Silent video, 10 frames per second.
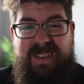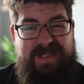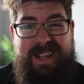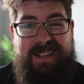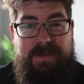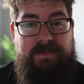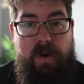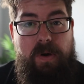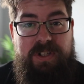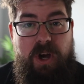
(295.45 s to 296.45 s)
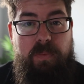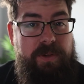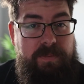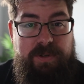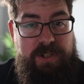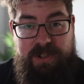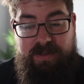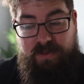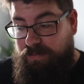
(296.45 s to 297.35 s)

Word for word: They've taken some photos home with them, which is in,